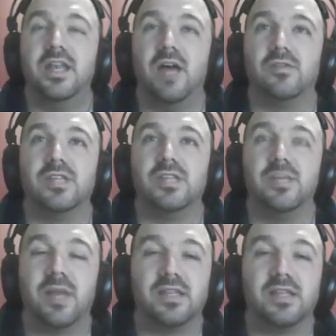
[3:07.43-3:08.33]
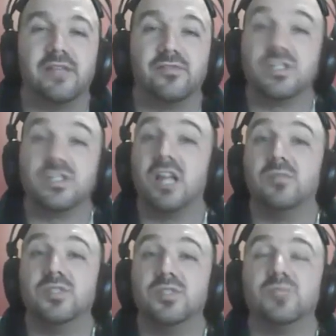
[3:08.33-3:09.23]
Now to get back to that first
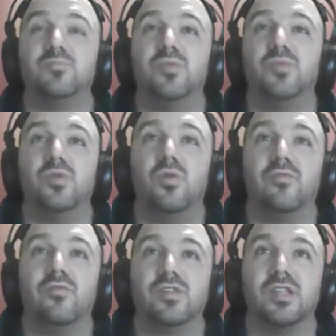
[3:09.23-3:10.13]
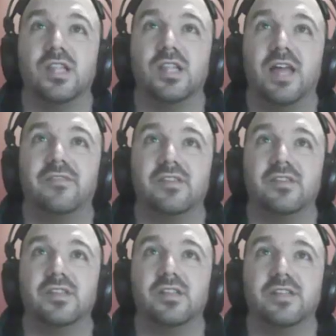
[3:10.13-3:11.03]
column, just pull over to the
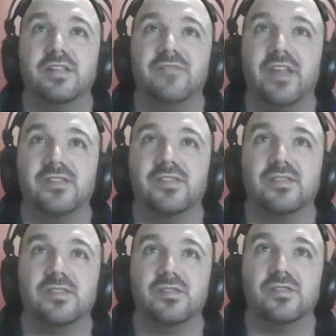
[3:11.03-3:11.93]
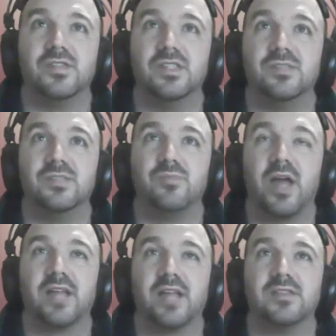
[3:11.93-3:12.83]
left until it advances and you'll see these
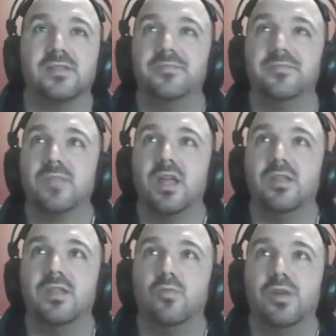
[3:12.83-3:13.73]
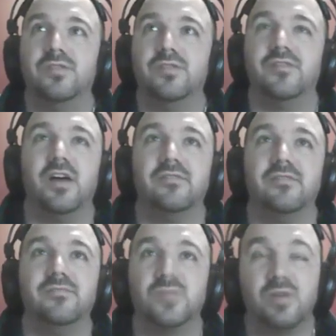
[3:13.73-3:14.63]
brackets, and then 1, 2,
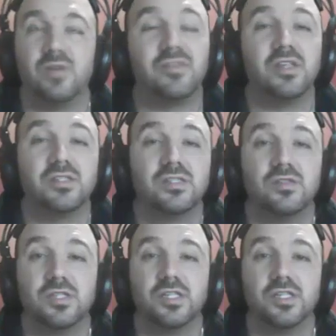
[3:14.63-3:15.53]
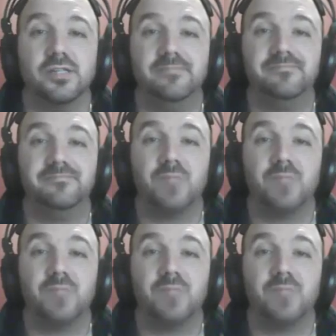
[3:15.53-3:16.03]
5. So everything looks good.